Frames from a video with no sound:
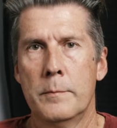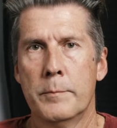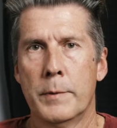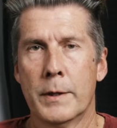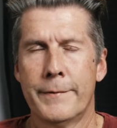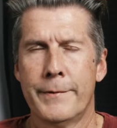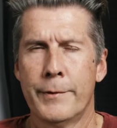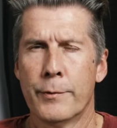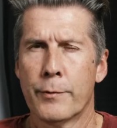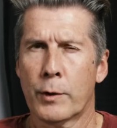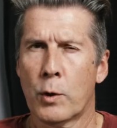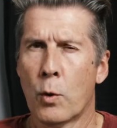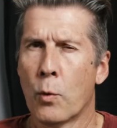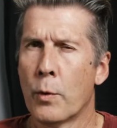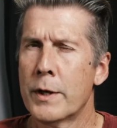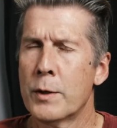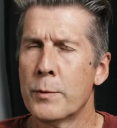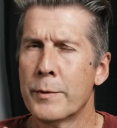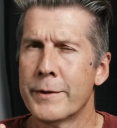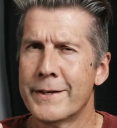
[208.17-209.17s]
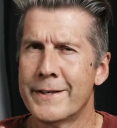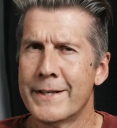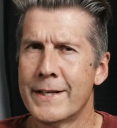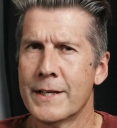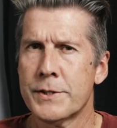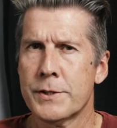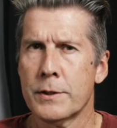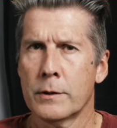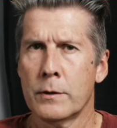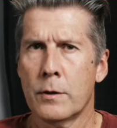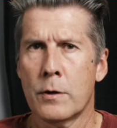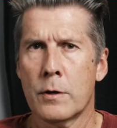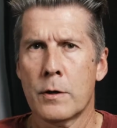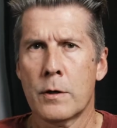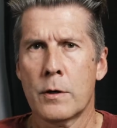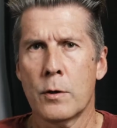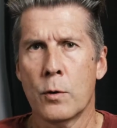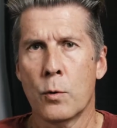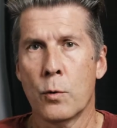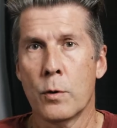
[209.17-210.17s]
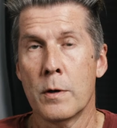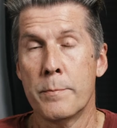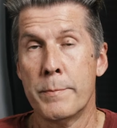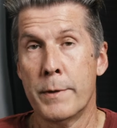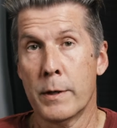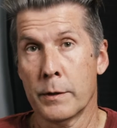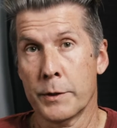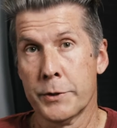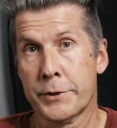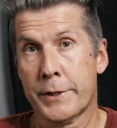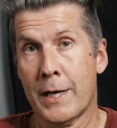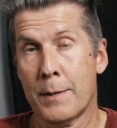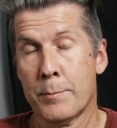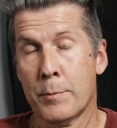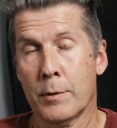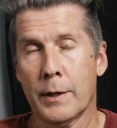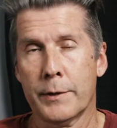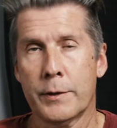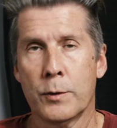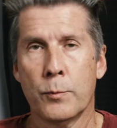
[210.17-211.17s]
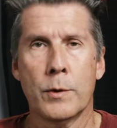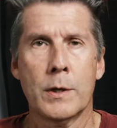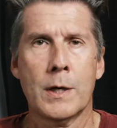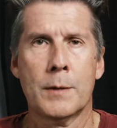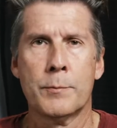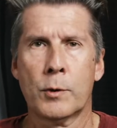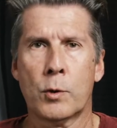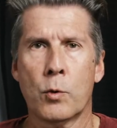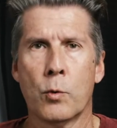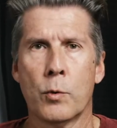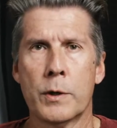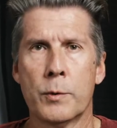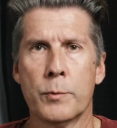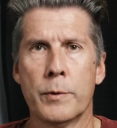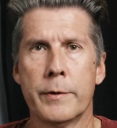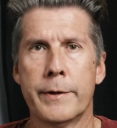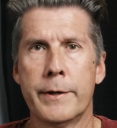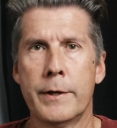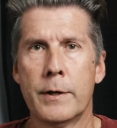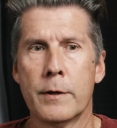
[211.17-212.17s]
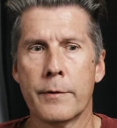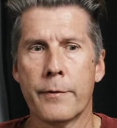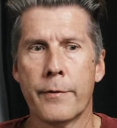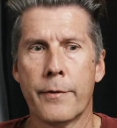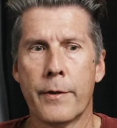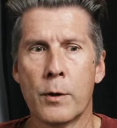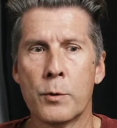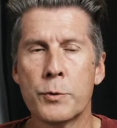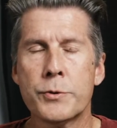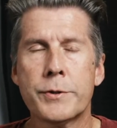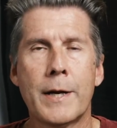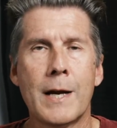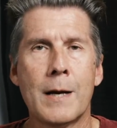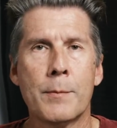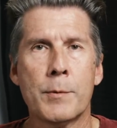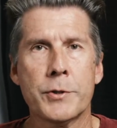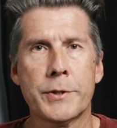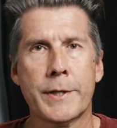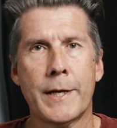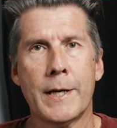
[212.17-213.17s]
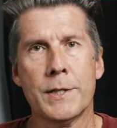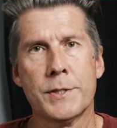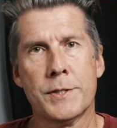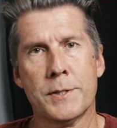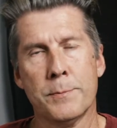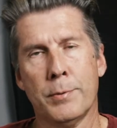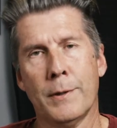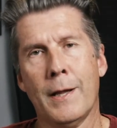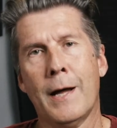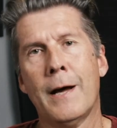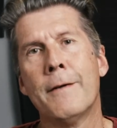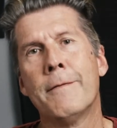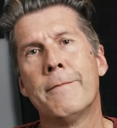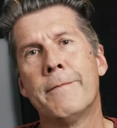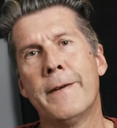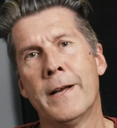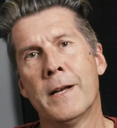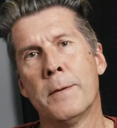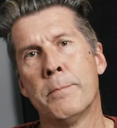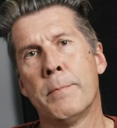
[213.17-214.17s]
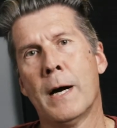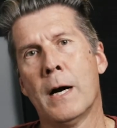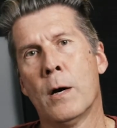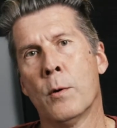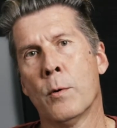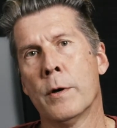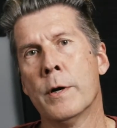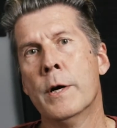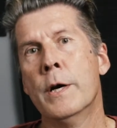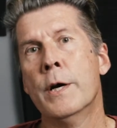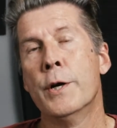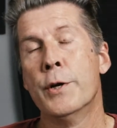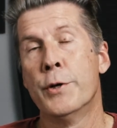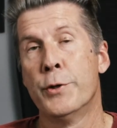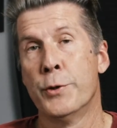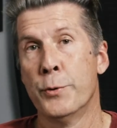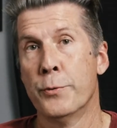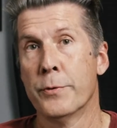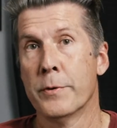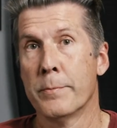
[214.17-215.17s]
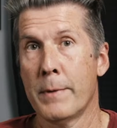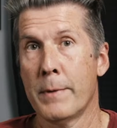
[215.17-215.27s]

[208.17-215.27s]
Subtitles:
But if you're recording with a DSLR or a mirrorless camera like the one I'm recording with here, those cameras can't supply phantom power to the